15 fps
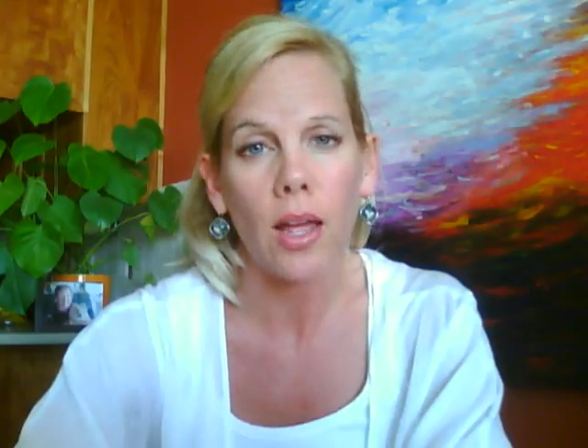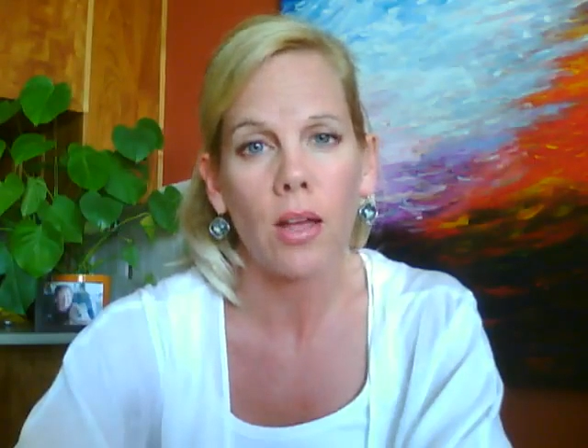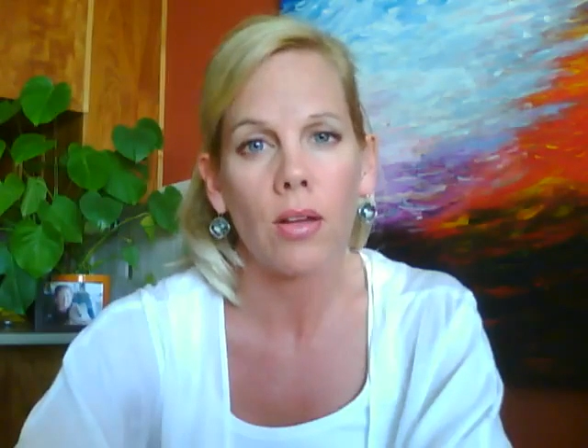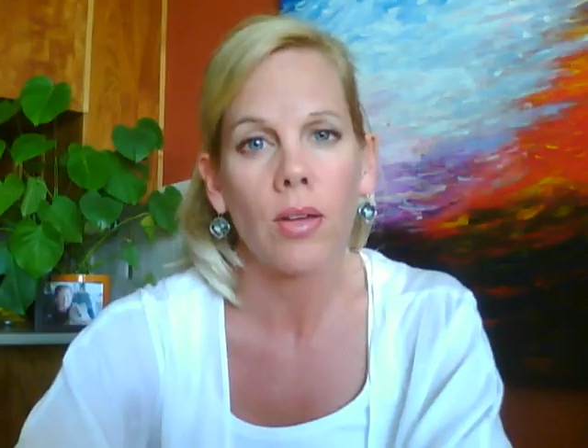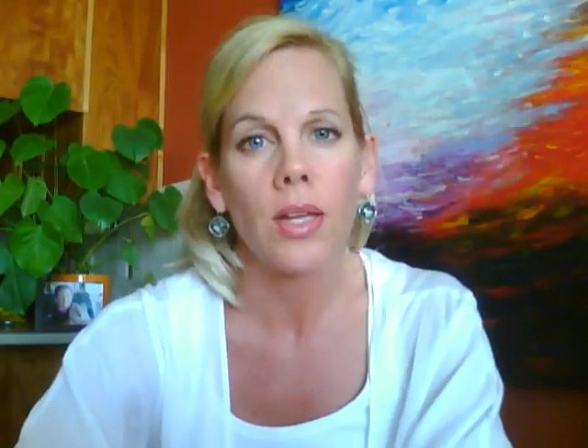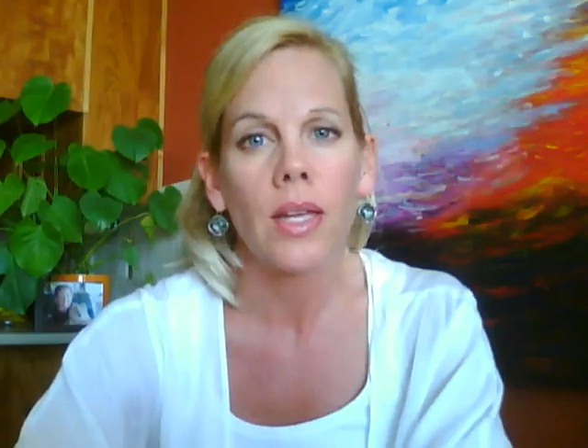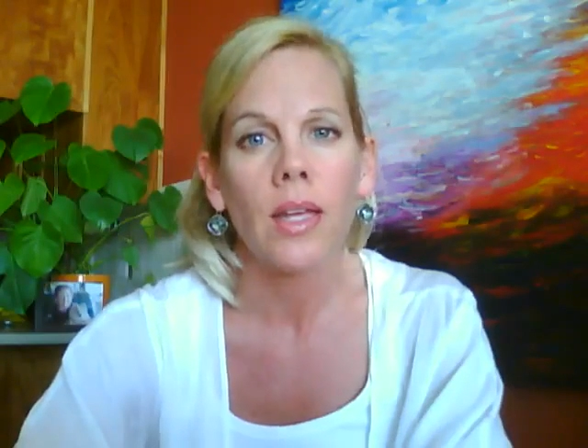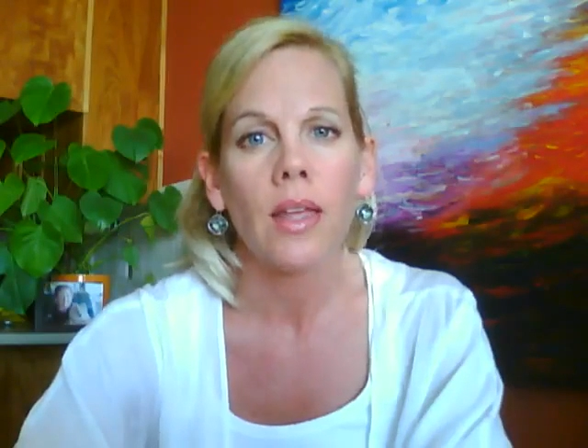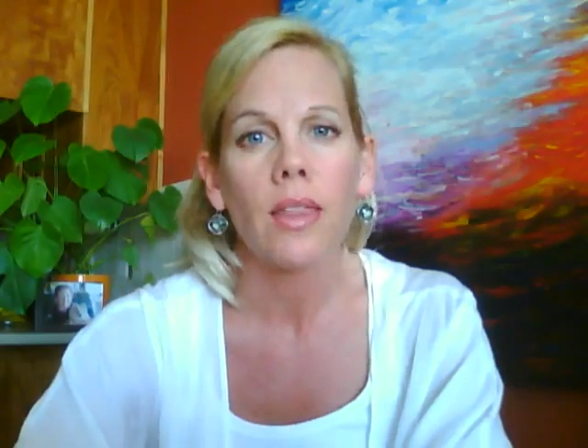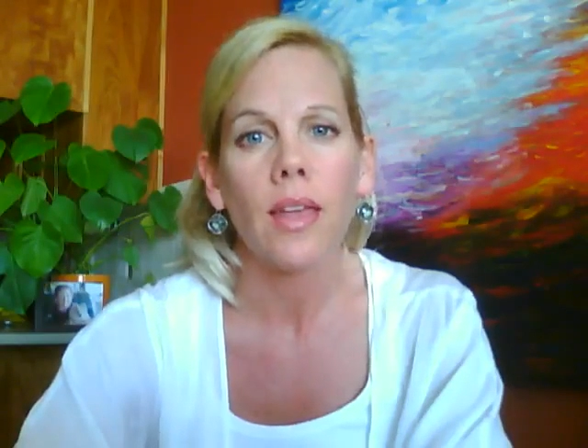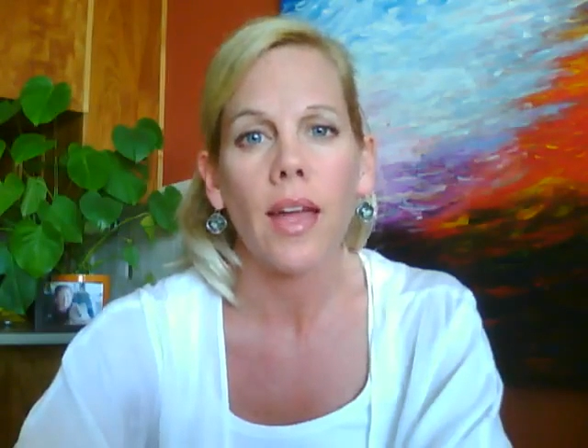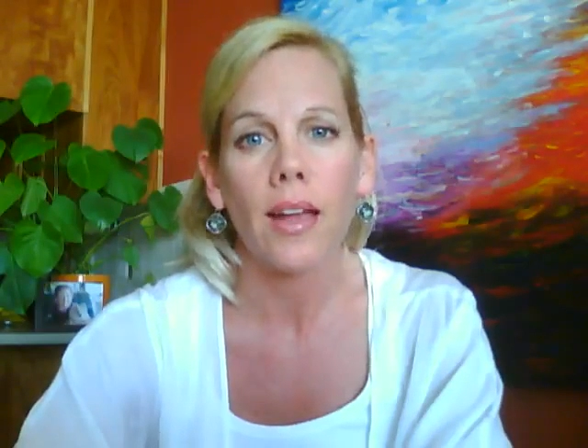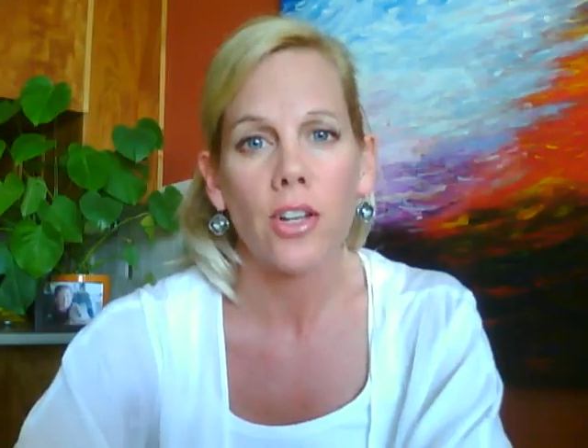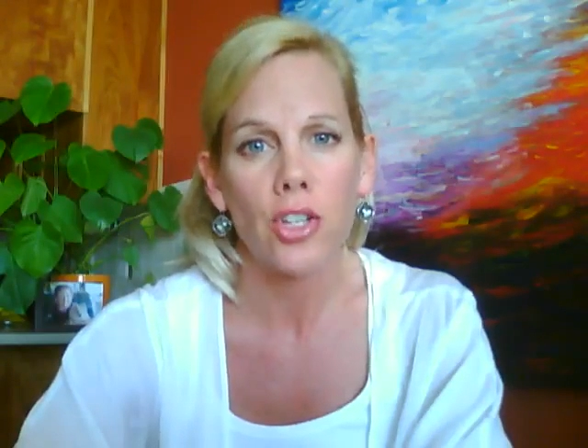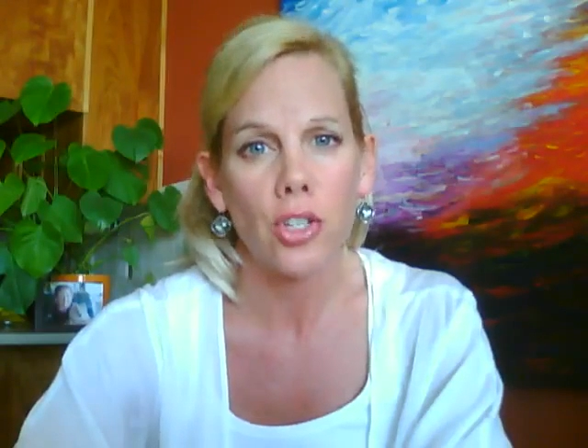how
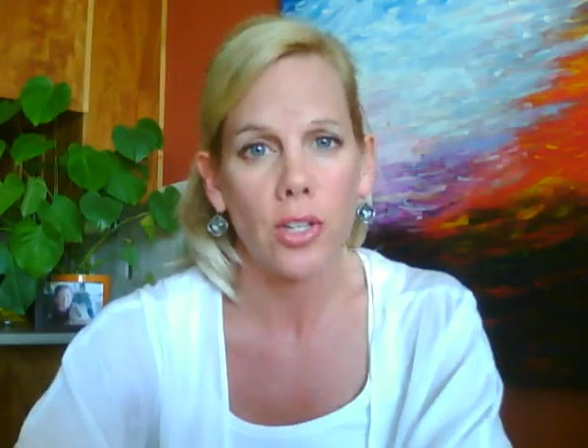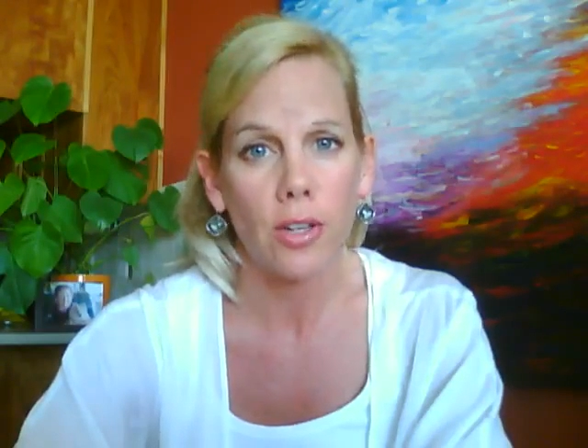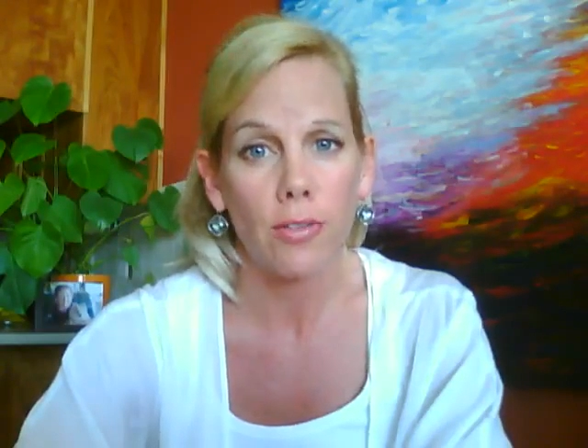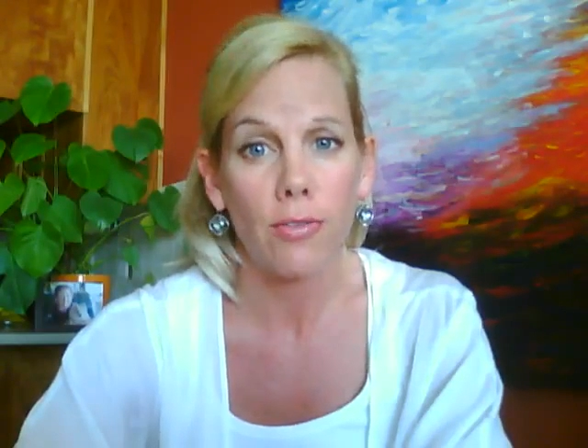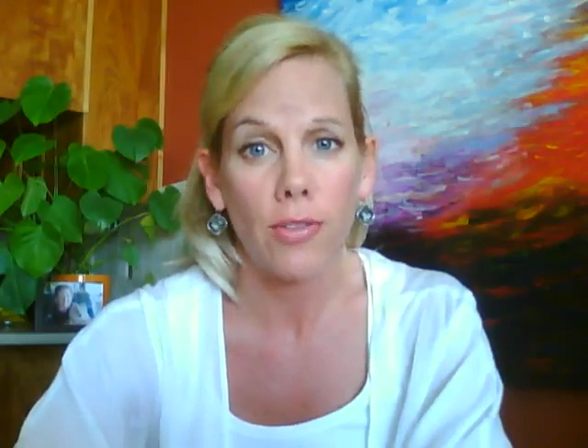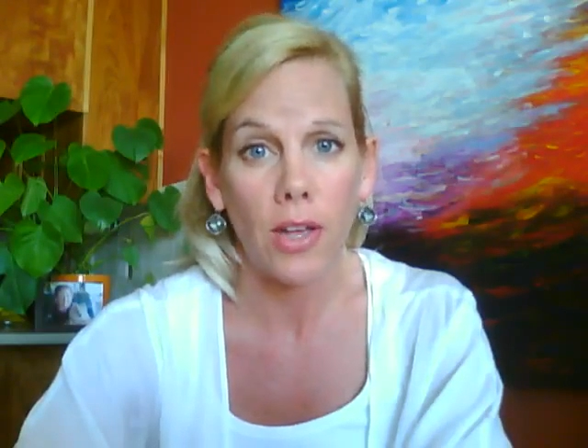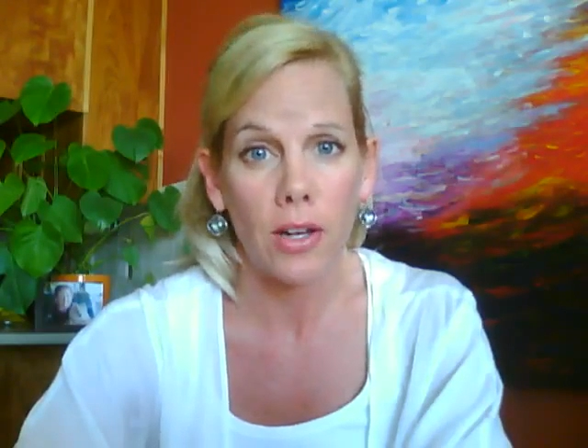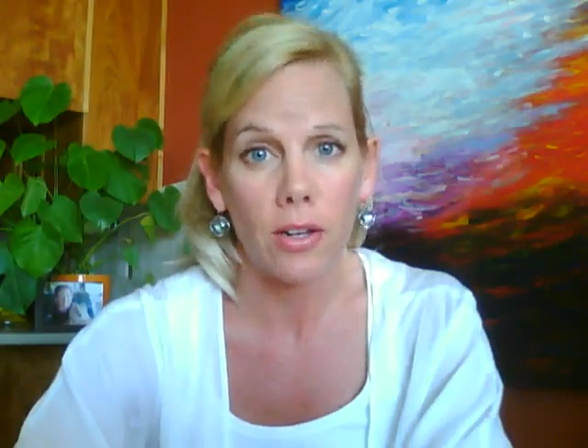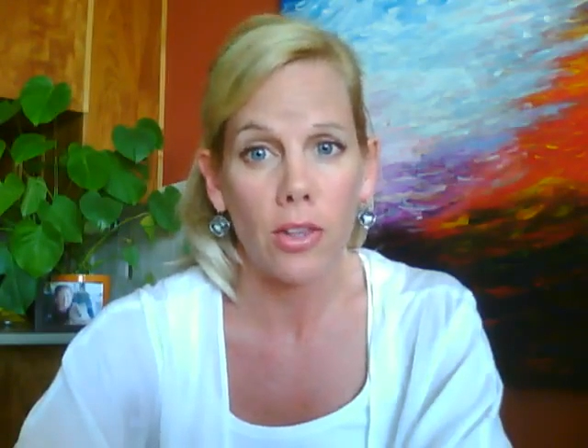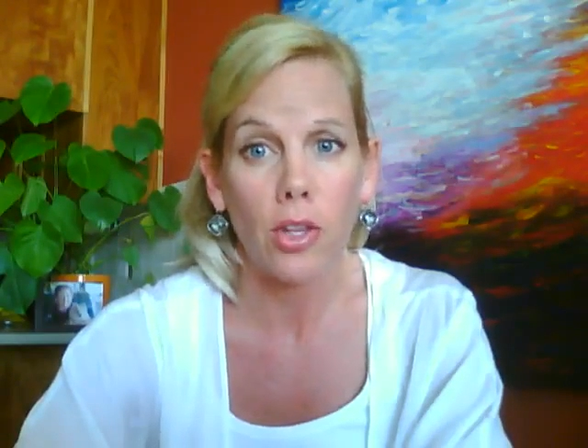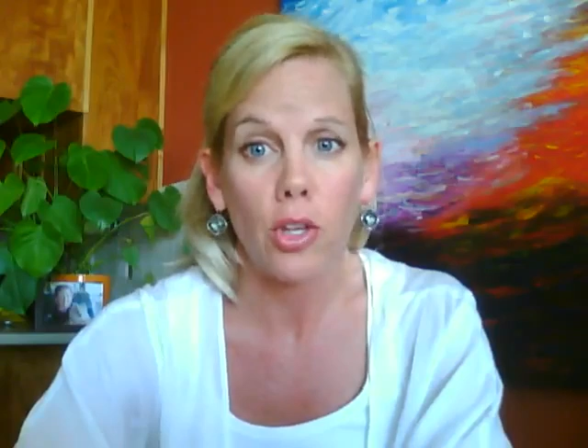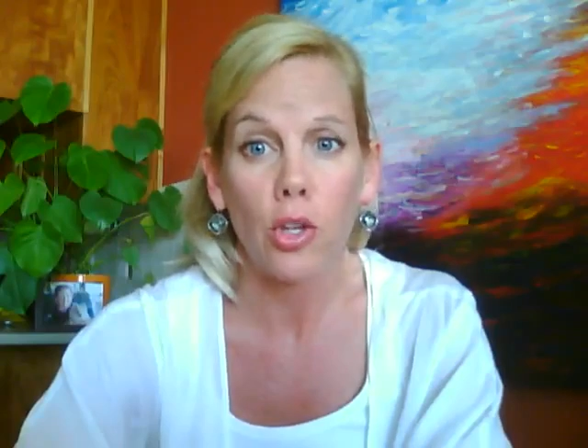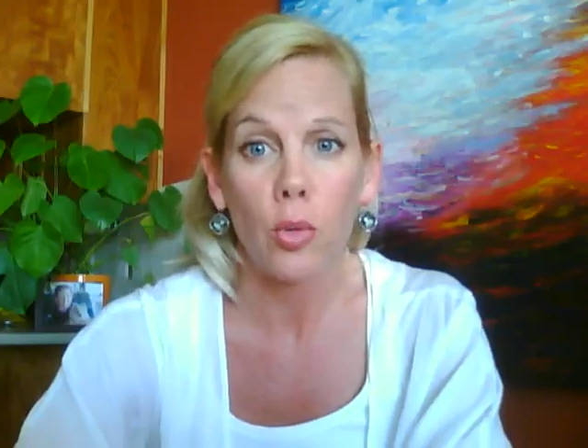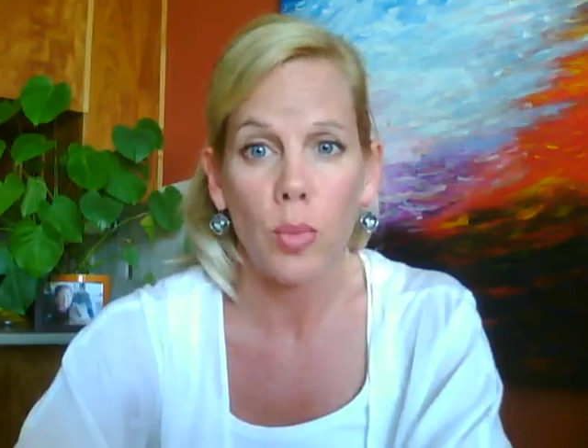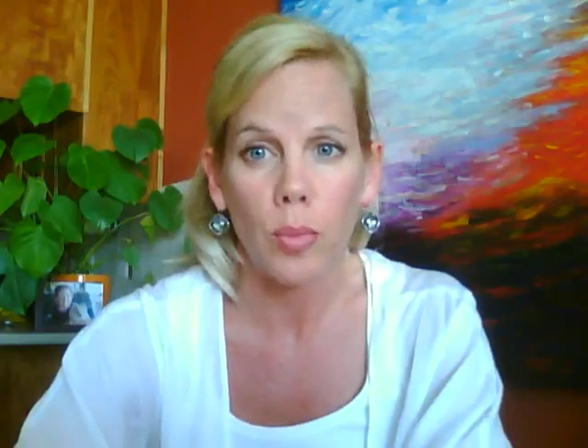they actually affect
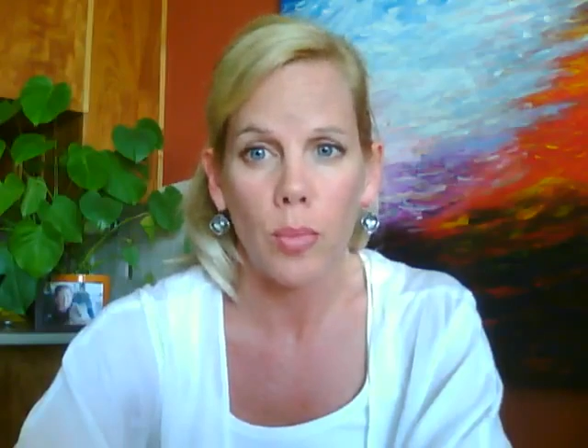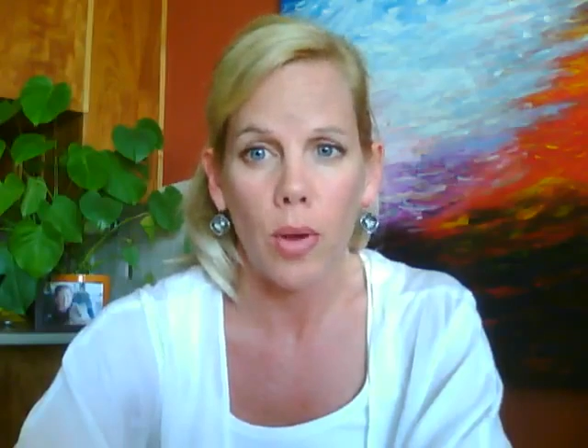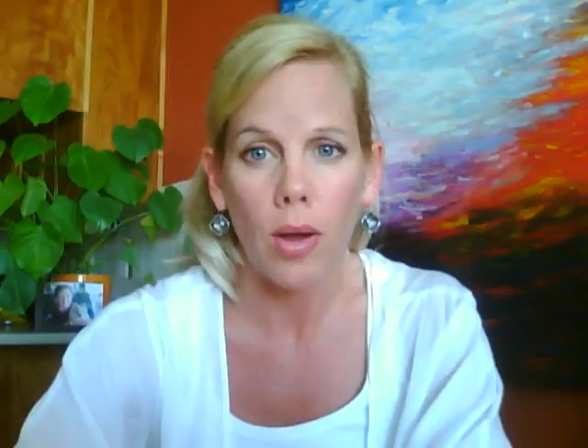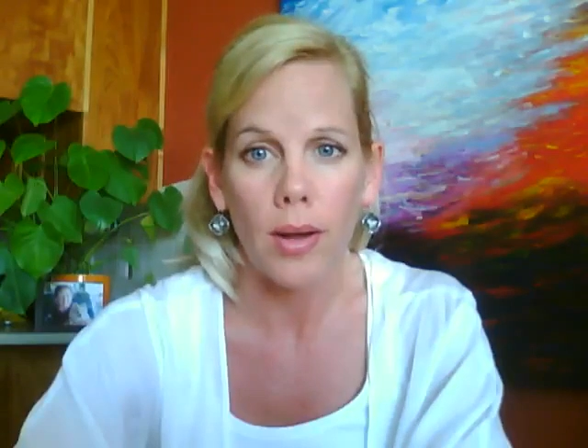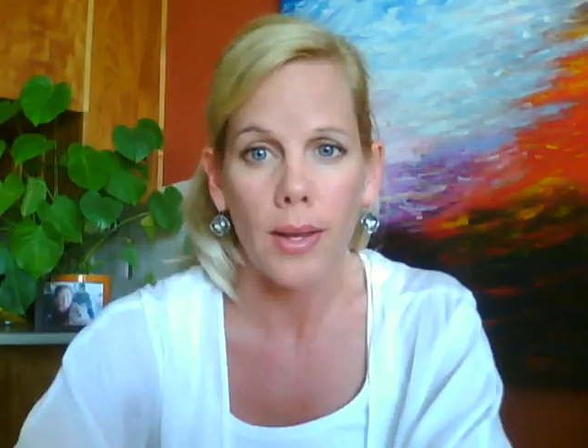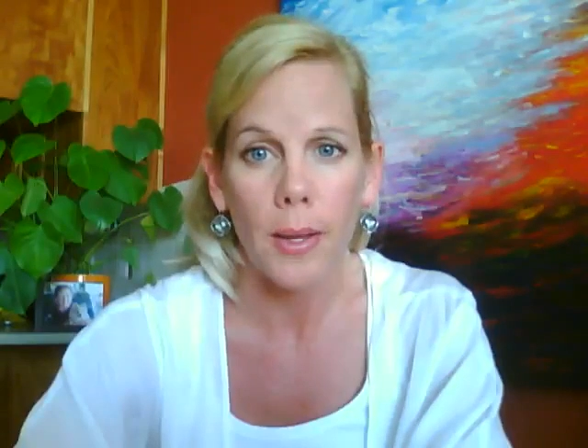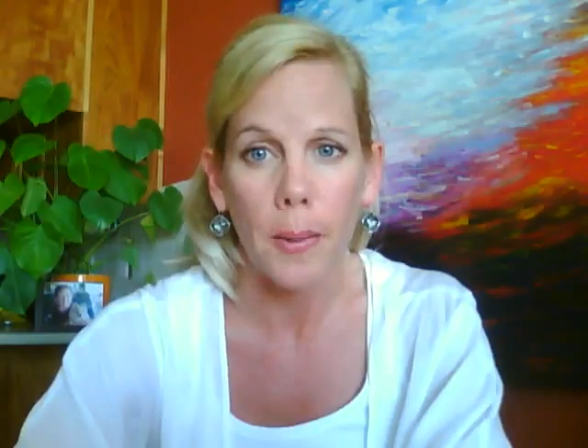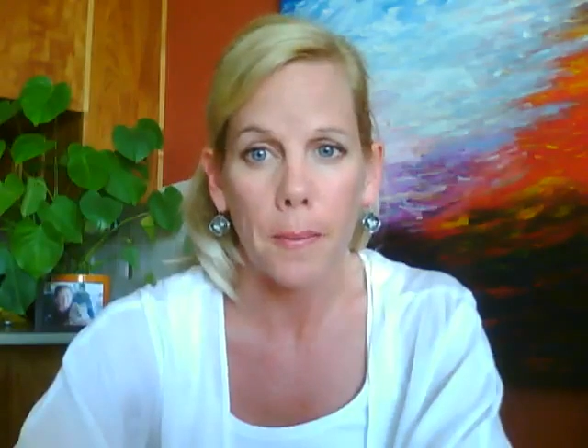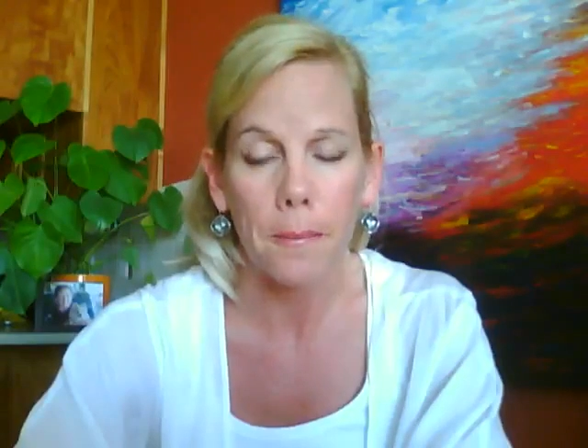the human body.